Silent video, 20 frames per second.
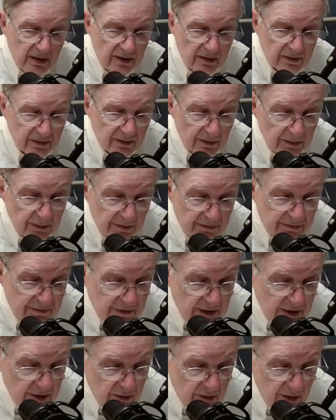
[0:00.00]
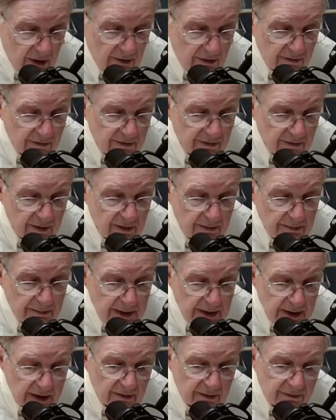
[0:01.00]
From the fear of
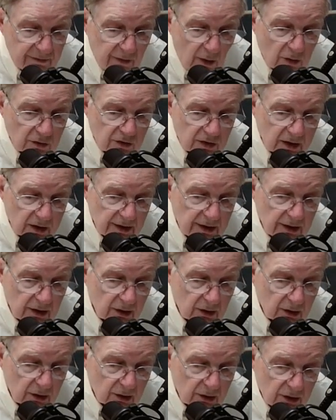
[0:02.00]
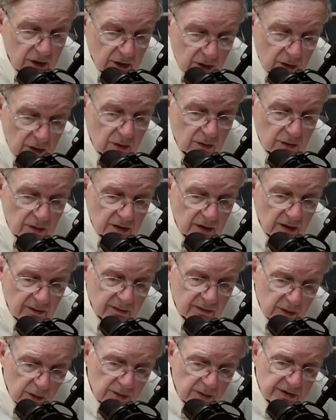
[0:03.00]
being falsely accused, of
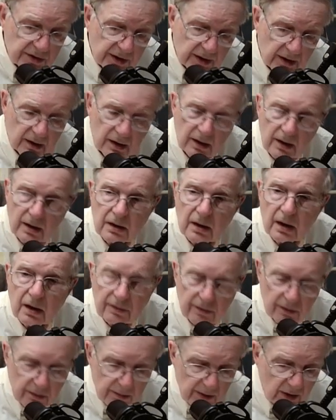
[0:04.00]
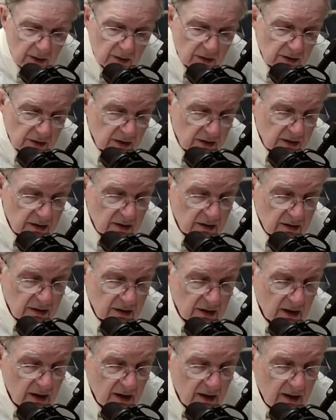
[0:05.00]
losing, deliver me, O Jesus.
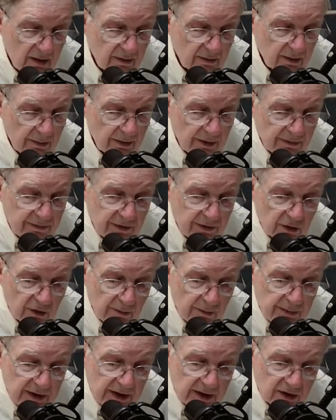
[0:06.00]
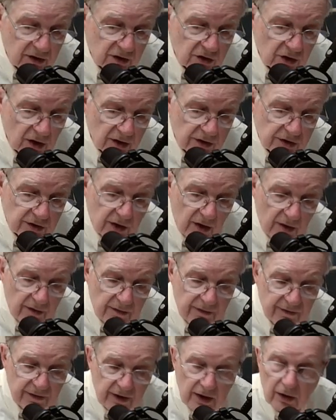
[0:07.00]
From the fear of being judged
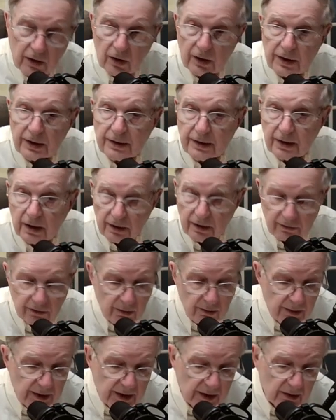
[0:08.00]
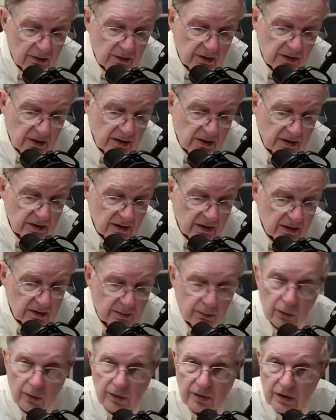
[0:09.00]
unfairly, deliver me, O Jesus.
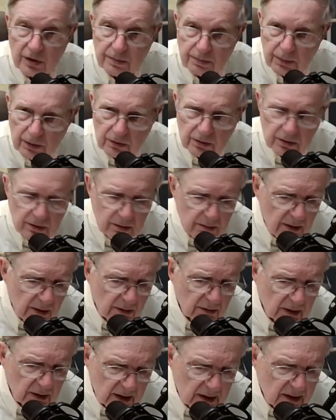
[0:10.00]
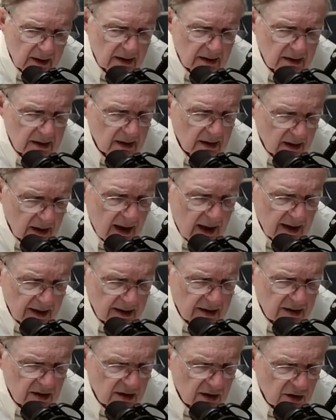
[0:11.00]
Boy, this builds humility, doesn't it?
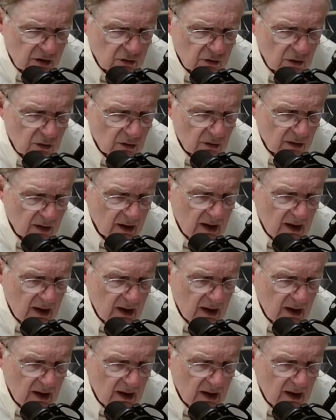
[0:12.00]
Honesty, truth.